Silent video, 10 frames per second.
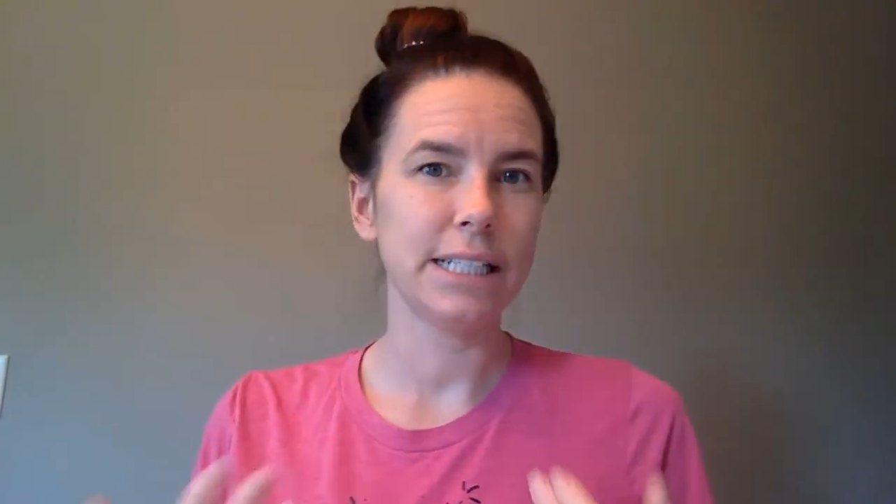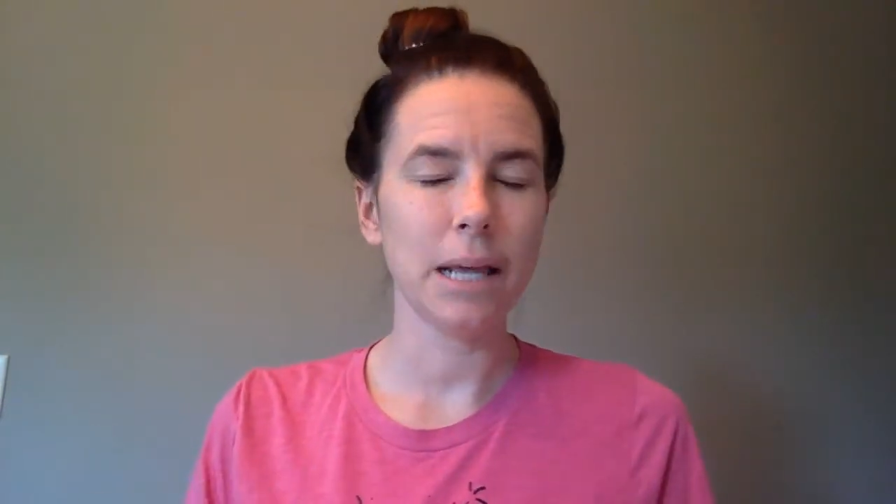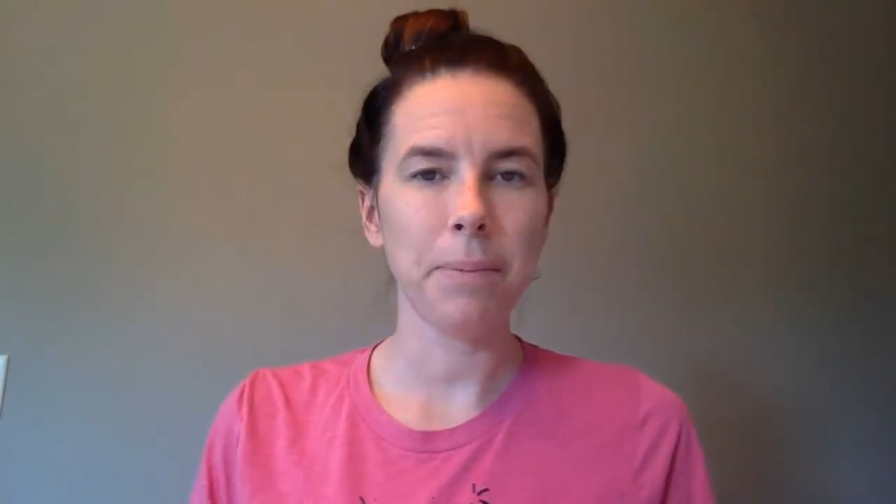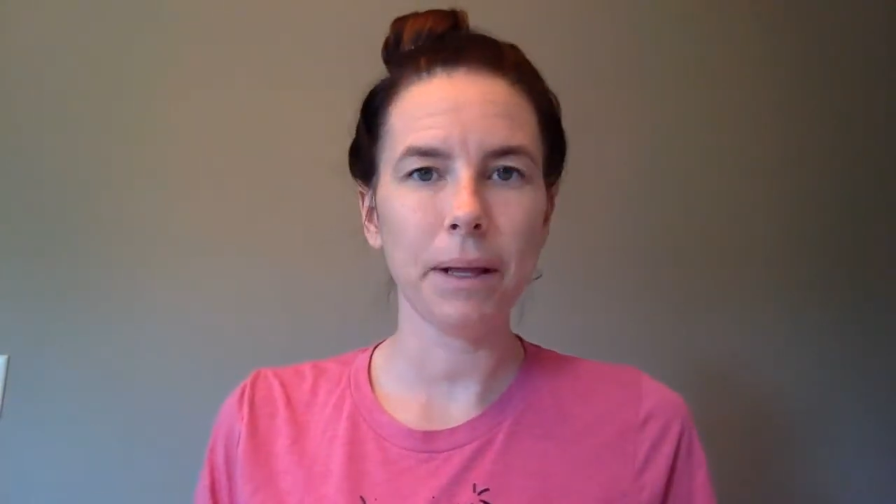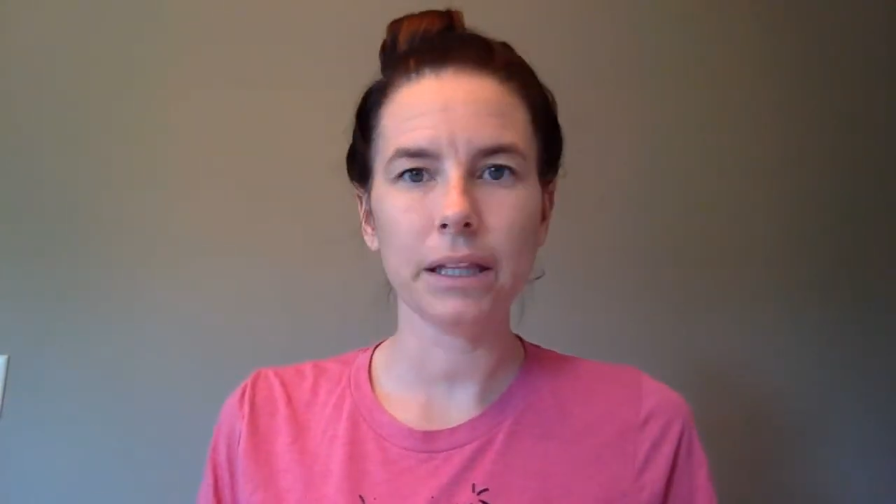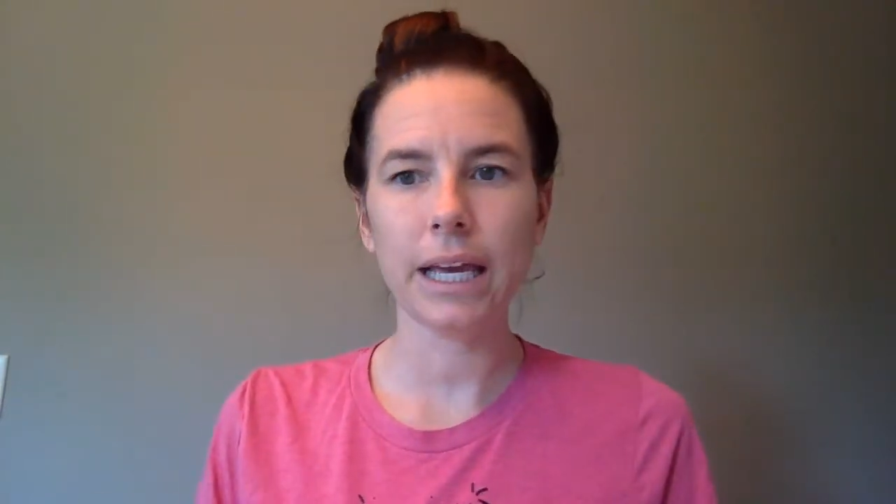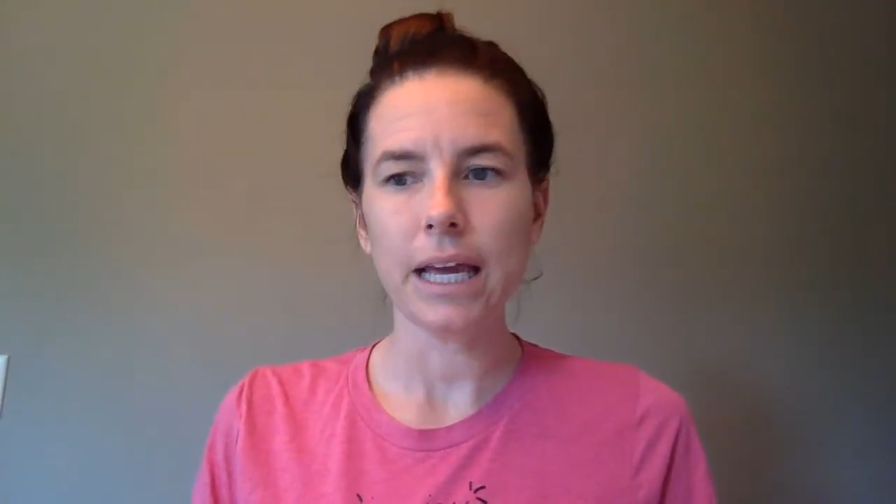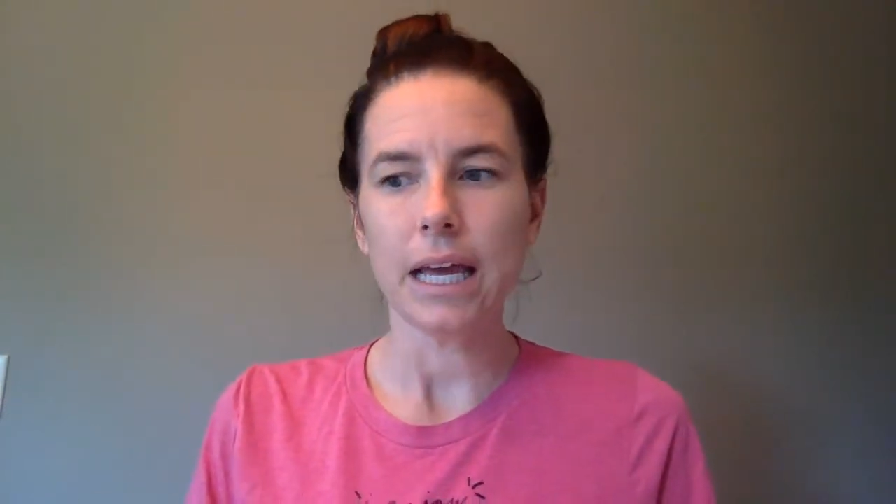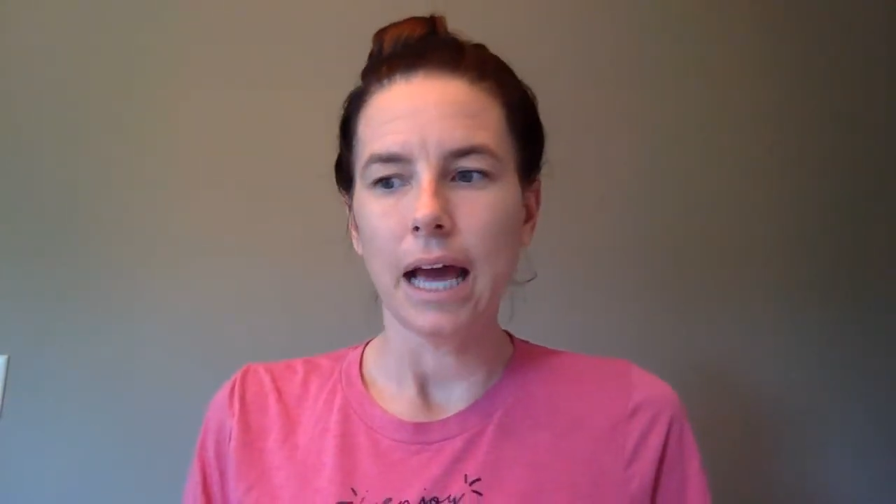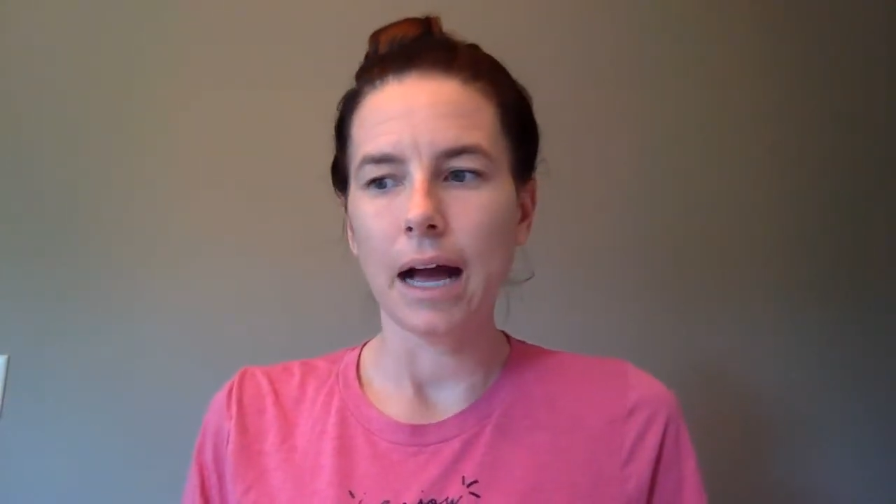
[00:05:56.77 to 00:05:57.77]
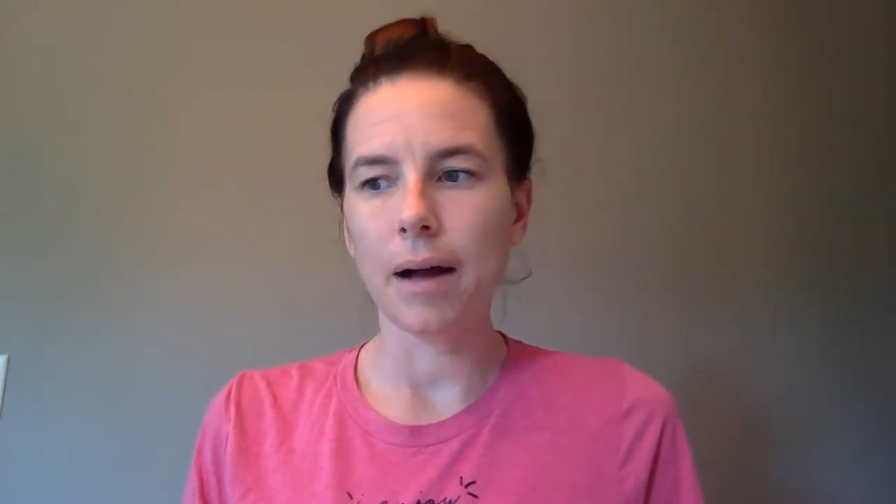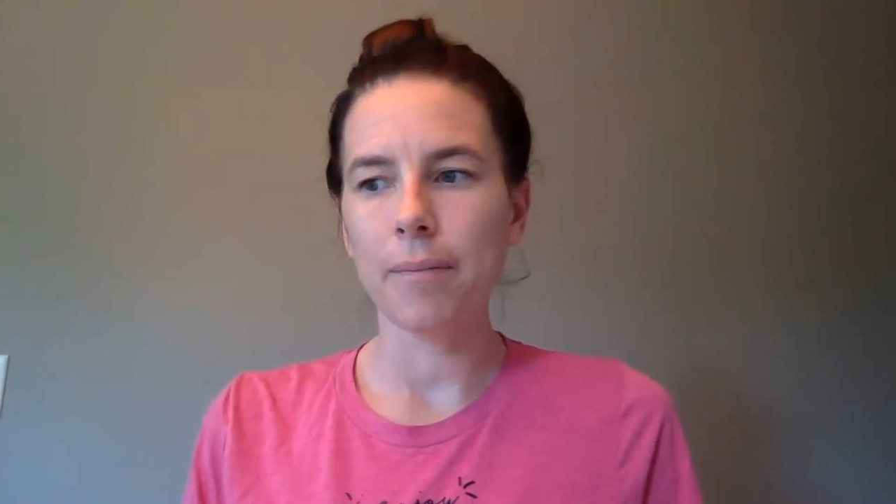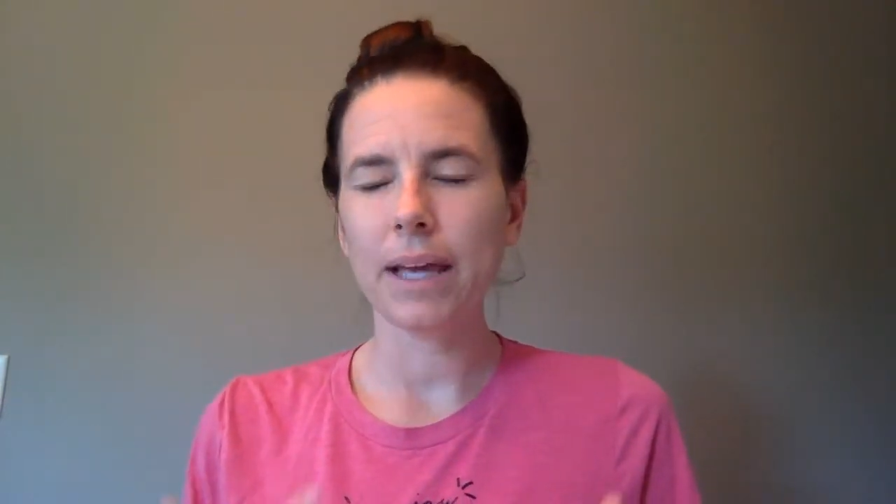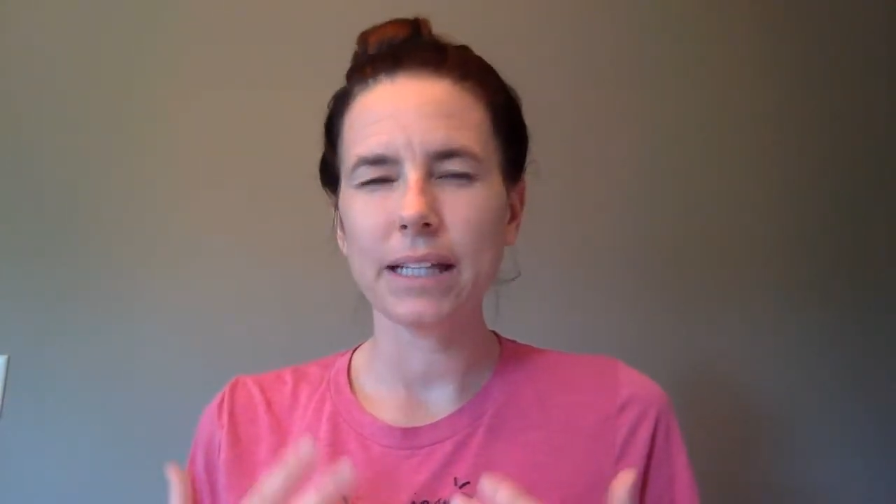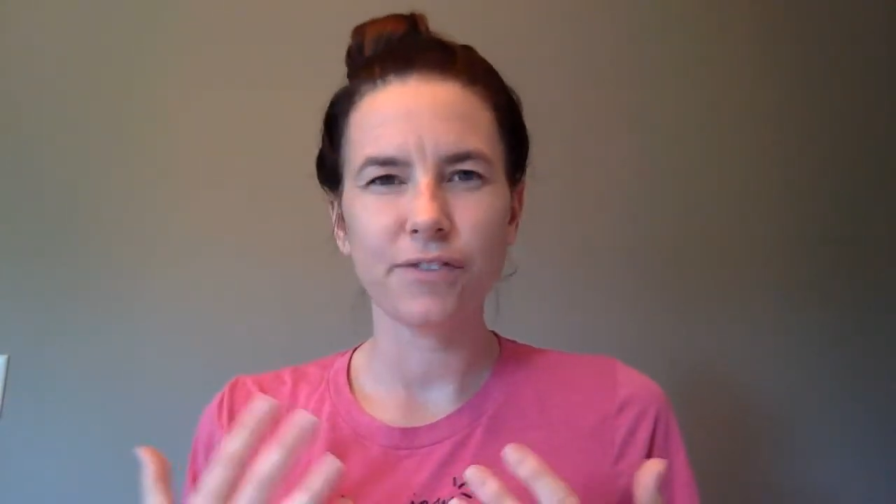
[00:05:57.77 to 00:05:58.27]
Typically,
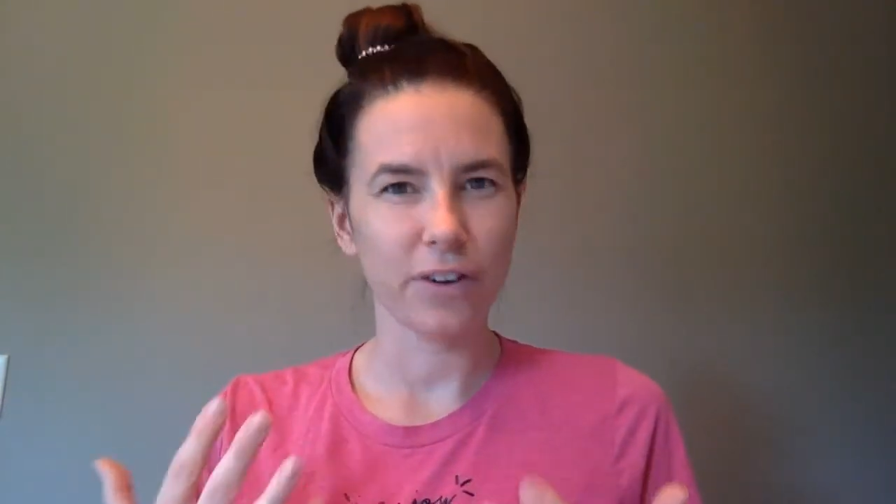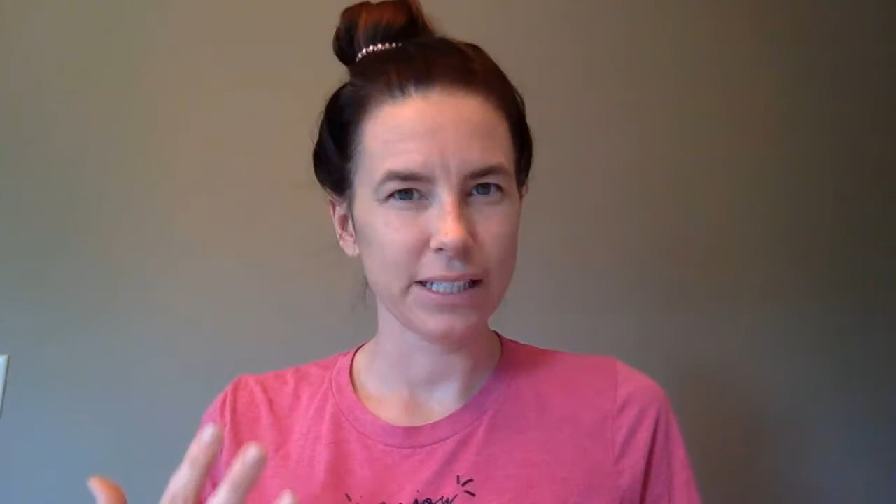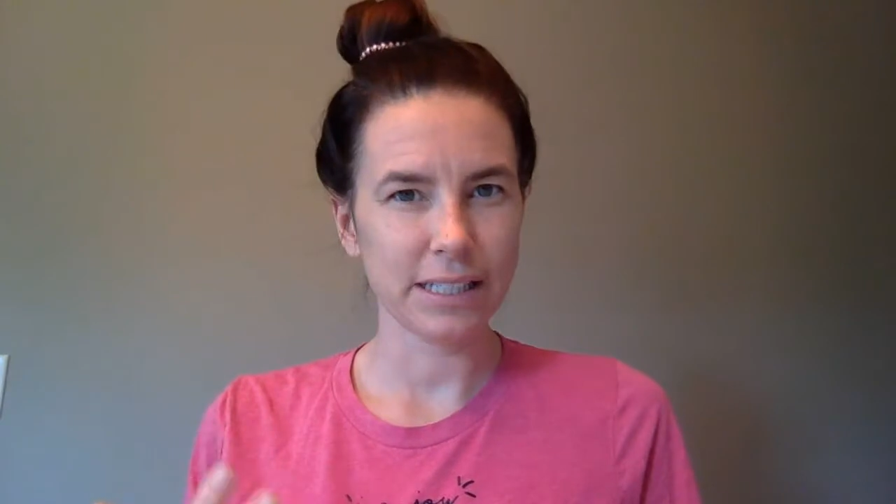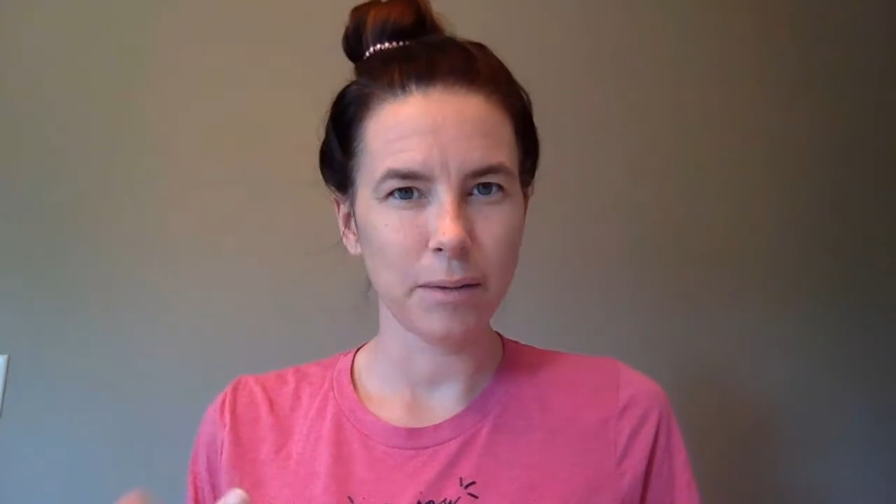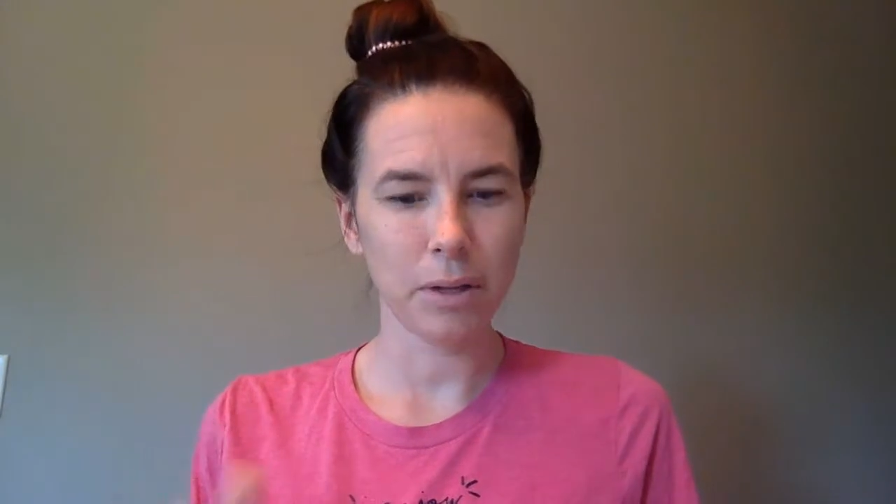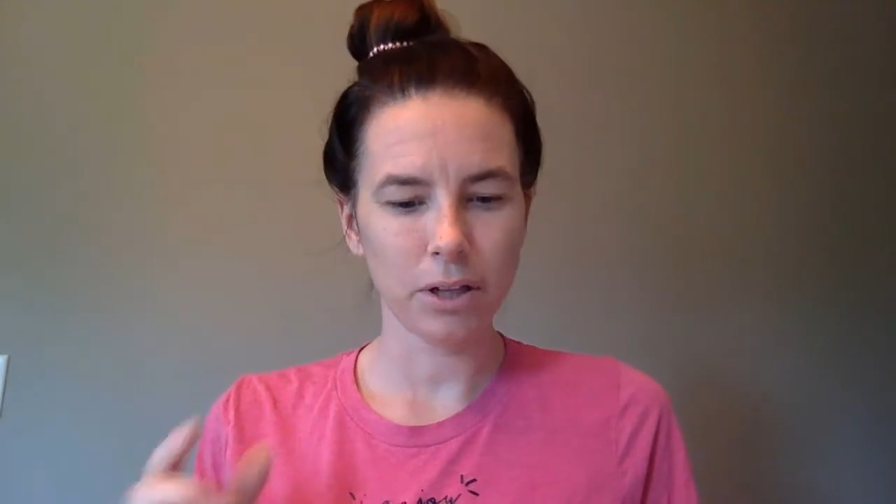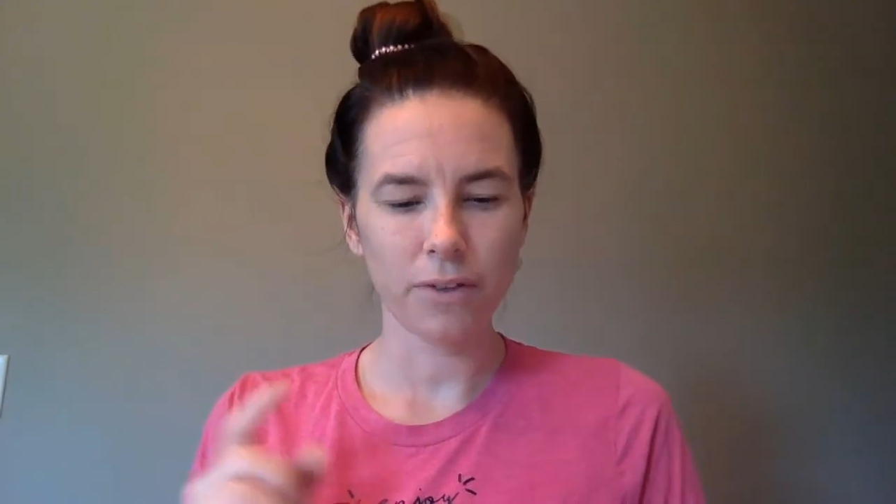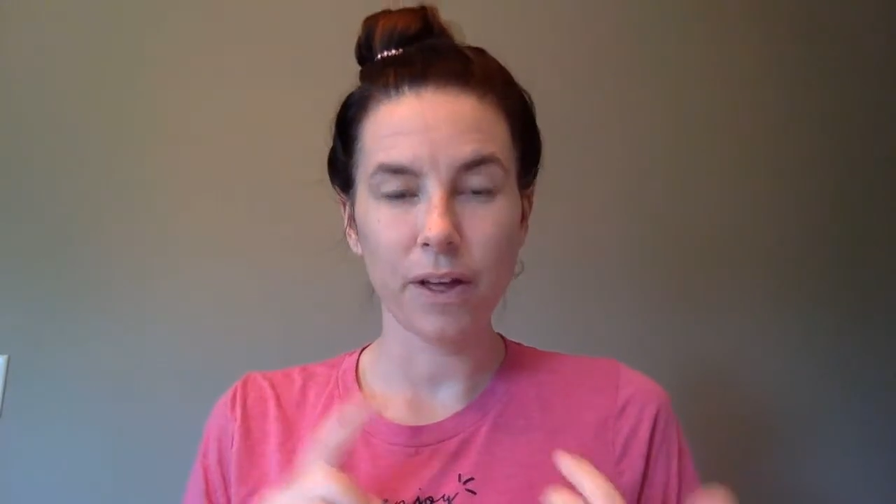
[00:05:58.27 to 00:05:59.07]
um, it's very similar.